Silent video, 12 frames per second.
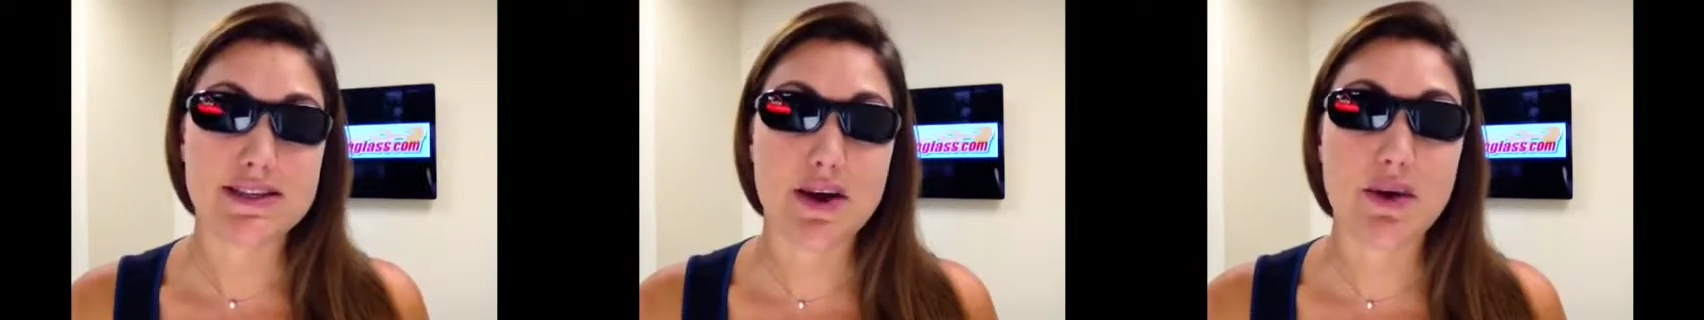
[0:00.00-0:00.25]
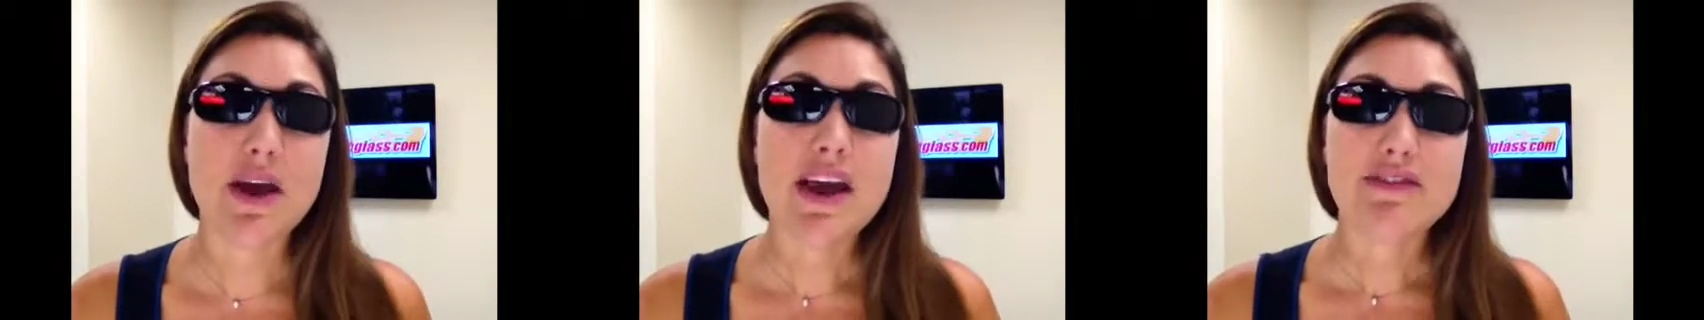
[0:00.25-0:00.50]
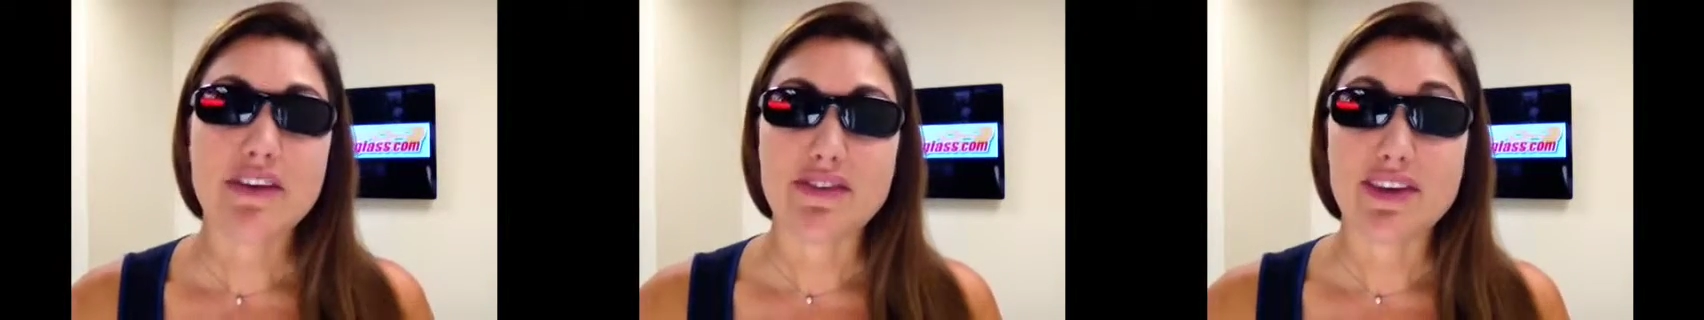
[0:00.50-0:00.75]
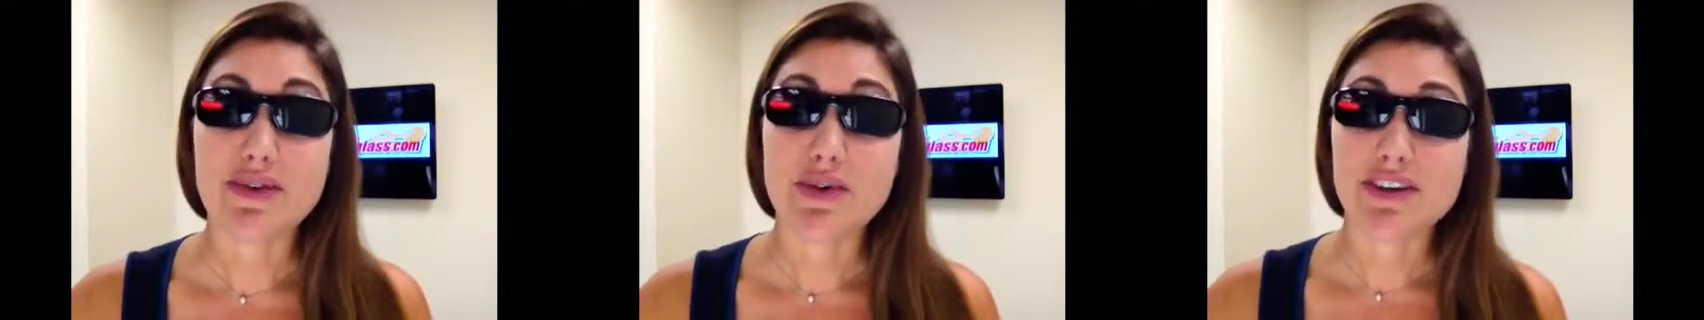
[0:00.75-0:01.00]
So if you have
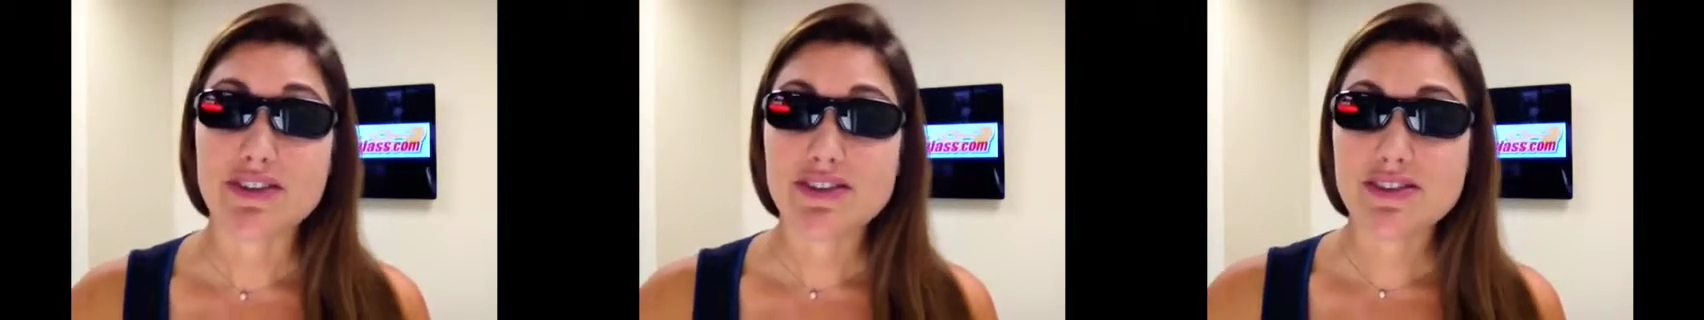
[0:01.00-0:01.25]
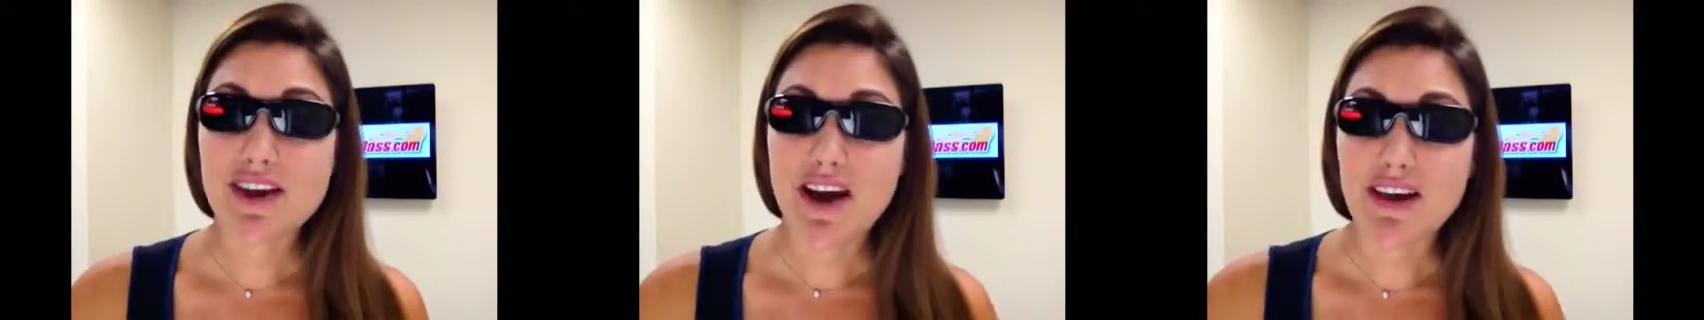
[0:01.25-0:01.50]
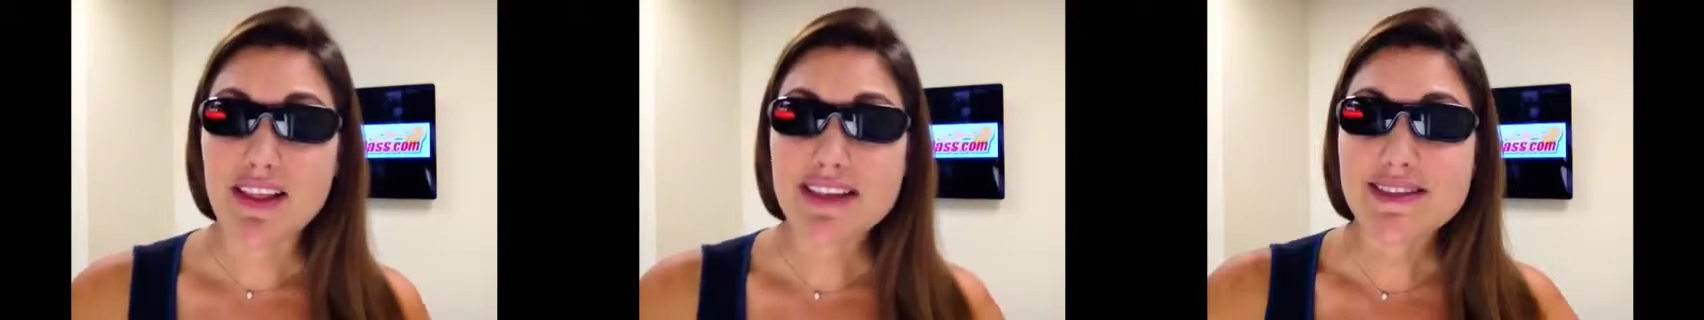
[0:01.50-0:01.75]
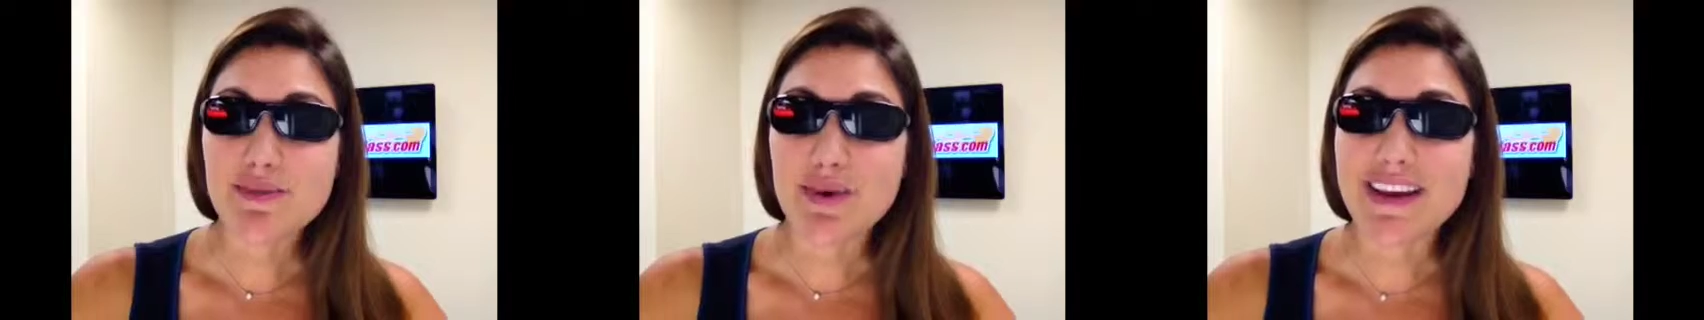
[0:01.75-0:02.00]
any questions, call
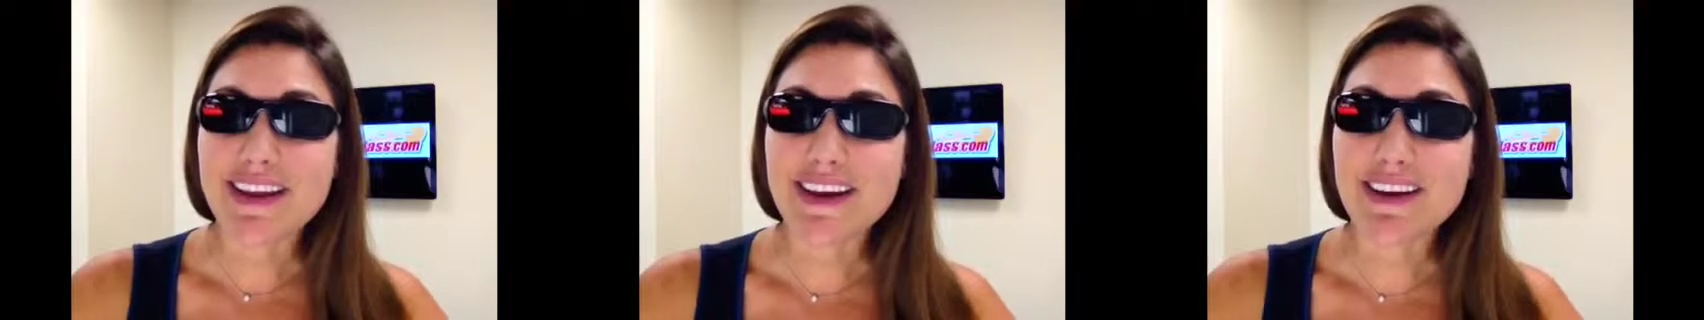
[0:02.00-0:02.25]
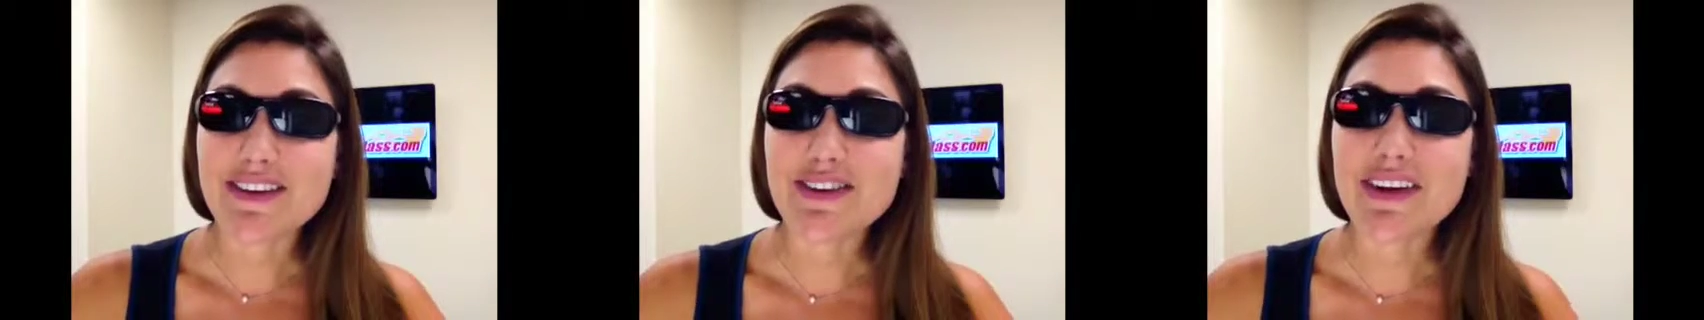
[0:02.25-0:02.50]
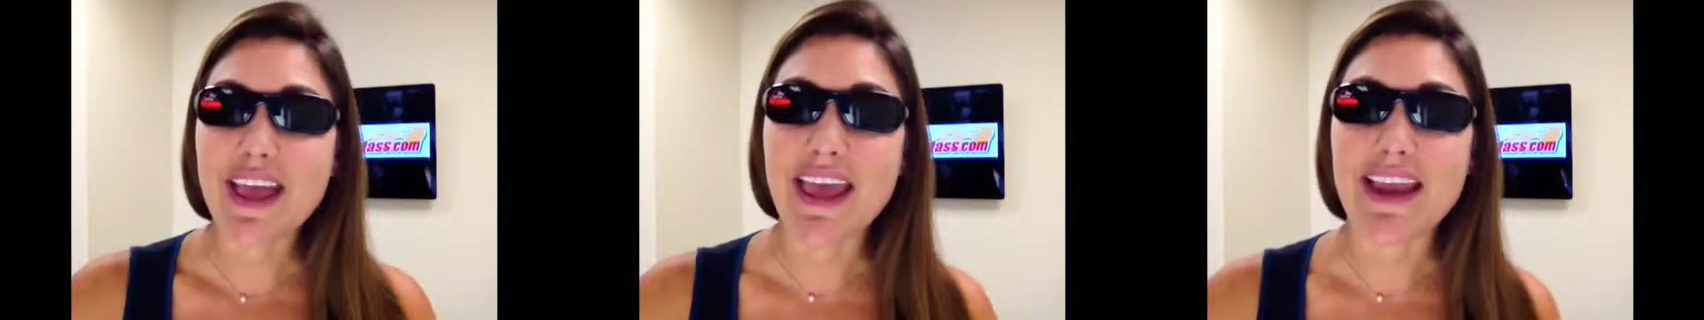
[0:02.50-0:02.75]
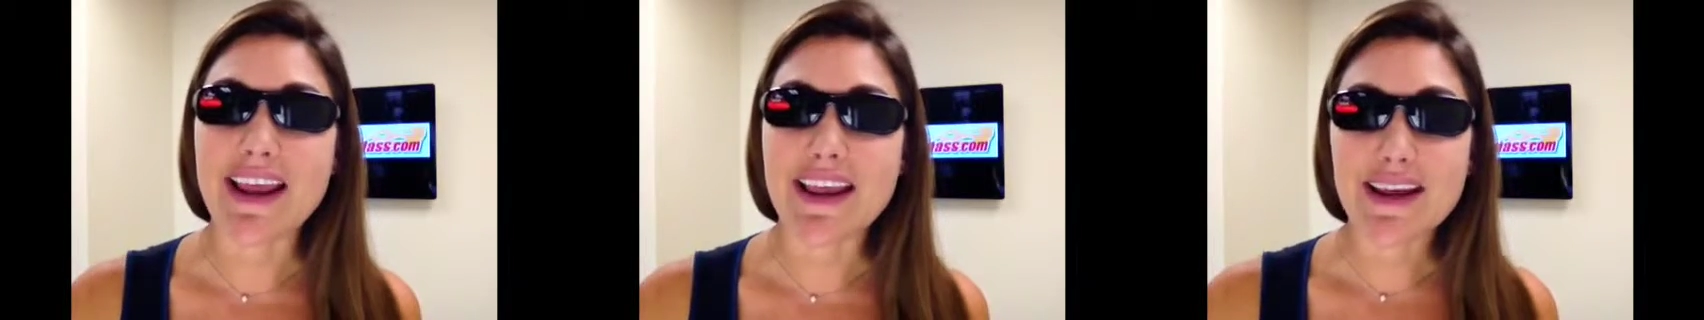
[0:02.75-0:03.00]
us 1 800
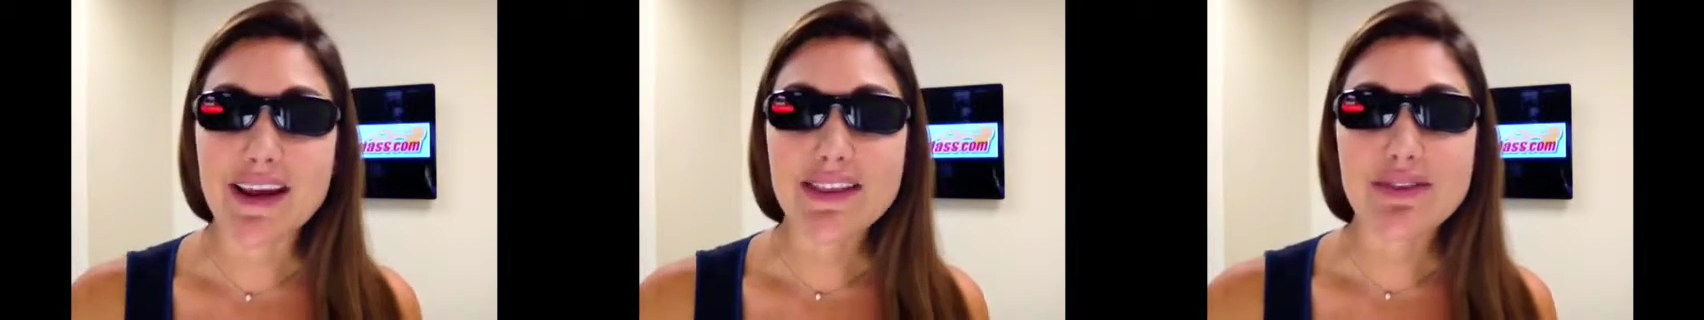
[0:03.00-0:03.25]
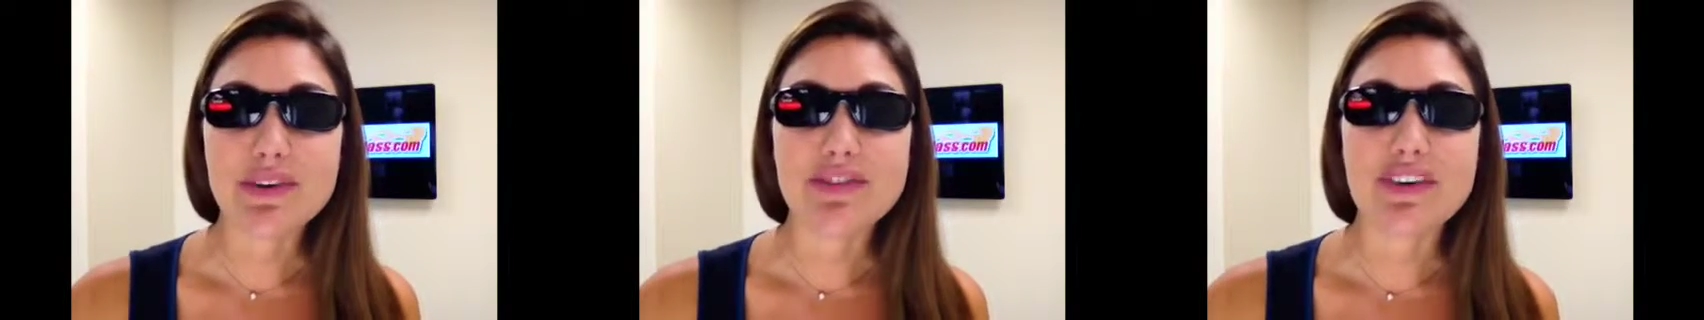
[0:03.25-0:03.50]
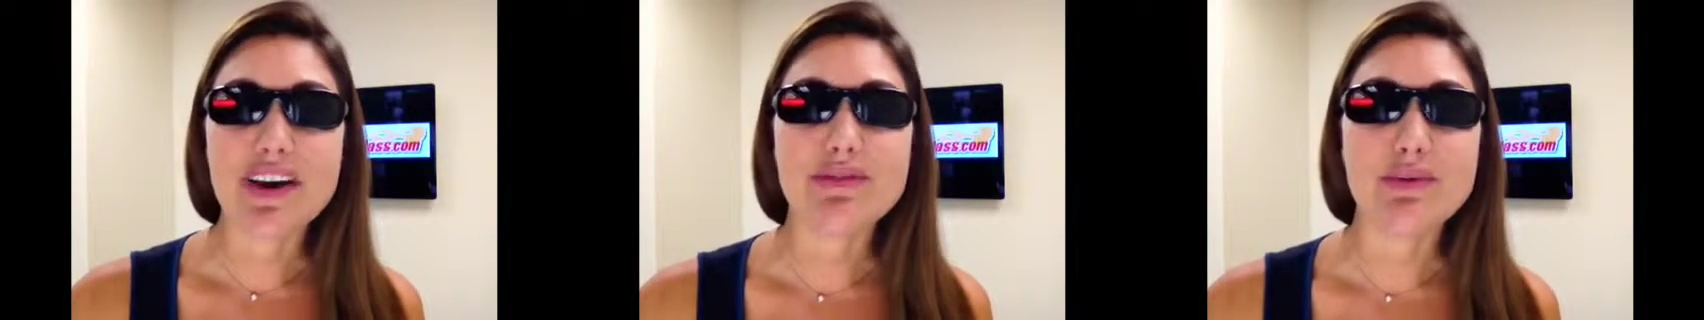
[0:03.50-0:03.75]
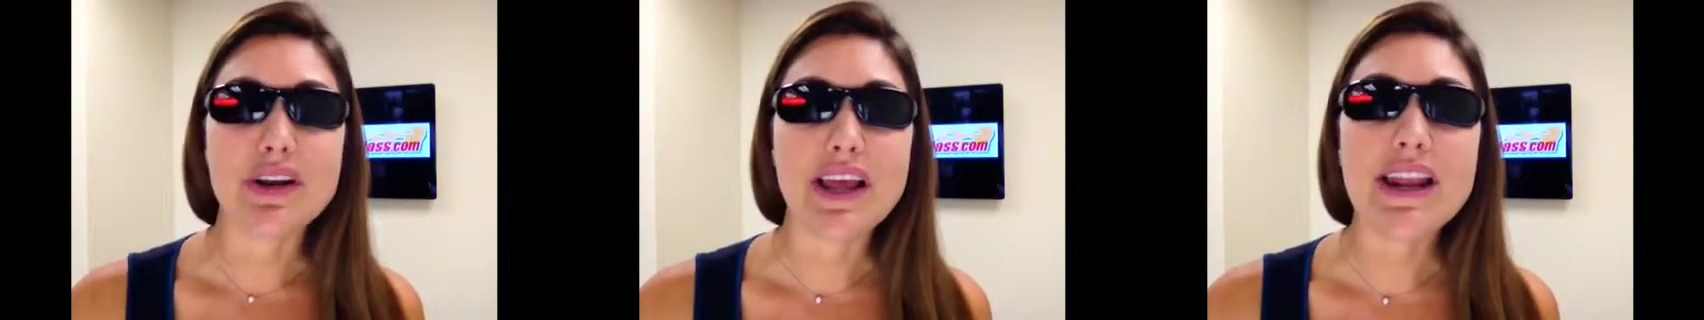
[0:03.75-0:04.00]
889
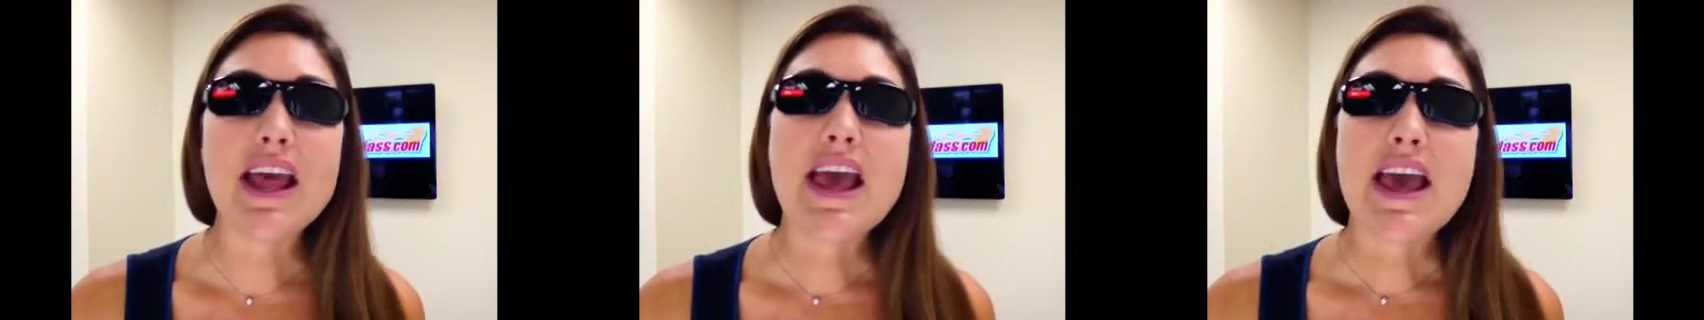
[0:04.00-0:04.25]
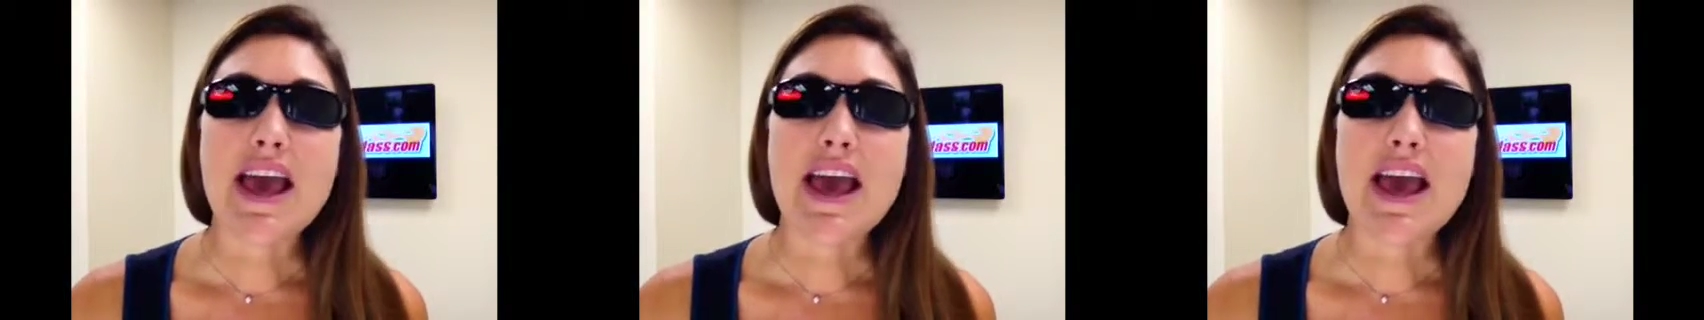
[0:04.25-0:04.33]
3518